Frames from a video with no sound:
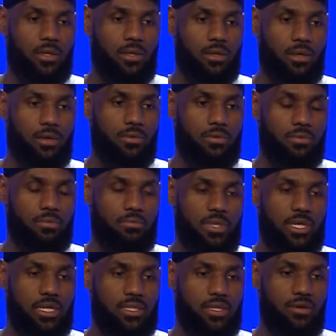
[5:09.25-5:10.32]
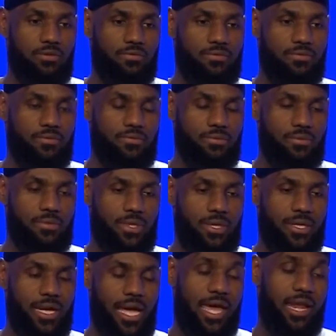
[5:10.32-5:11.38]
you know, because of
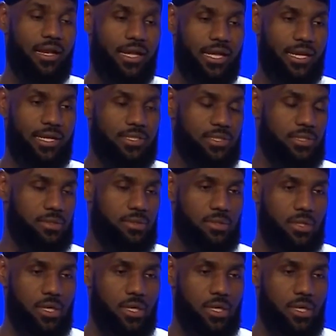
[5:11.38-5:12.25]
analytics